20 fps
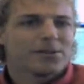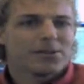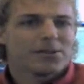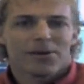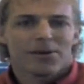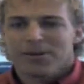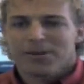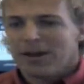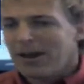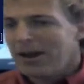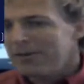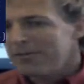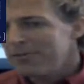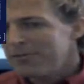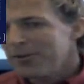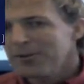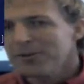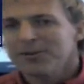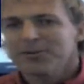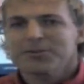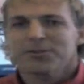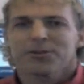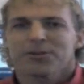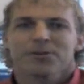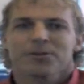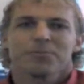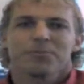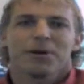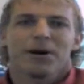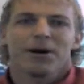they have furniture
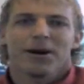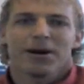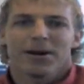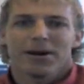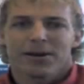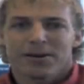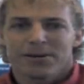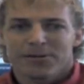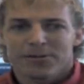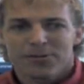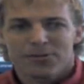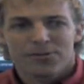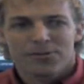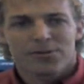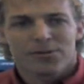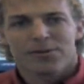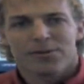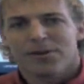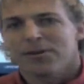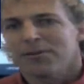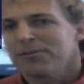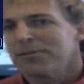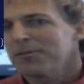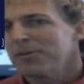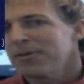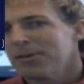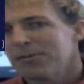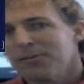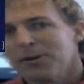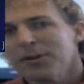to buy,
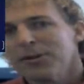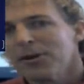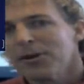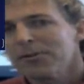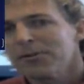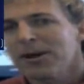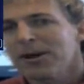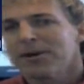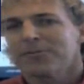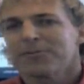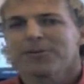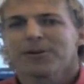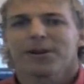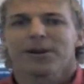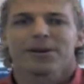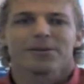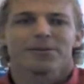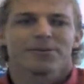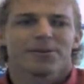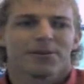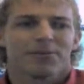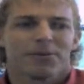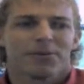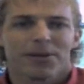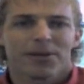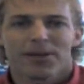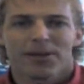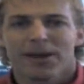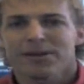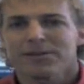window coverings, they want
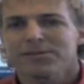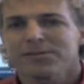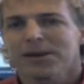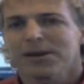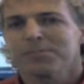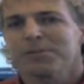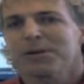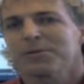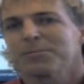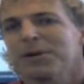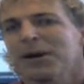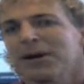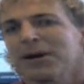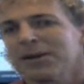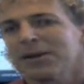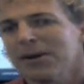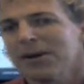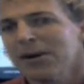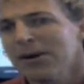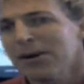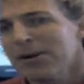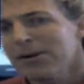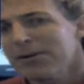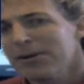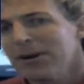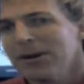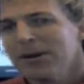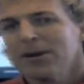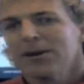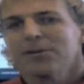to landscape their backyard,
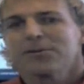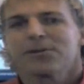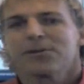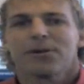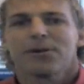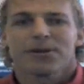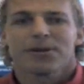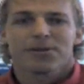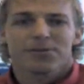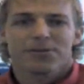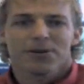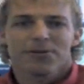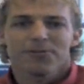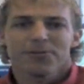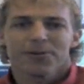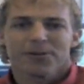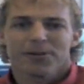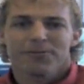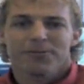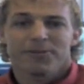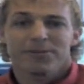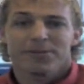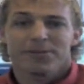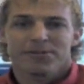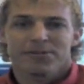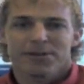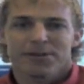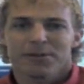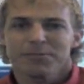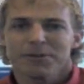so on and so forth. If it's a
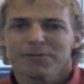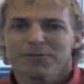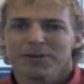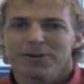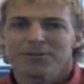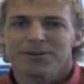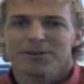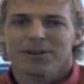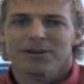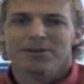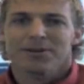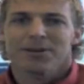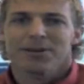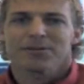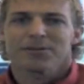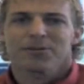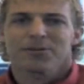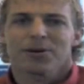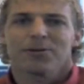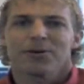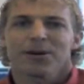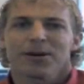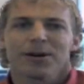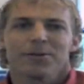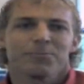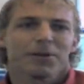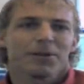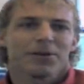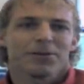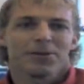subdivision that's growing
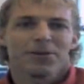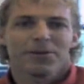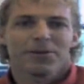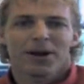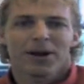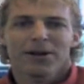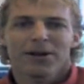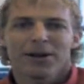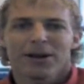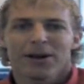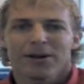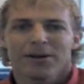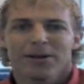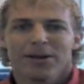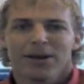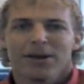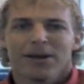up in a new area,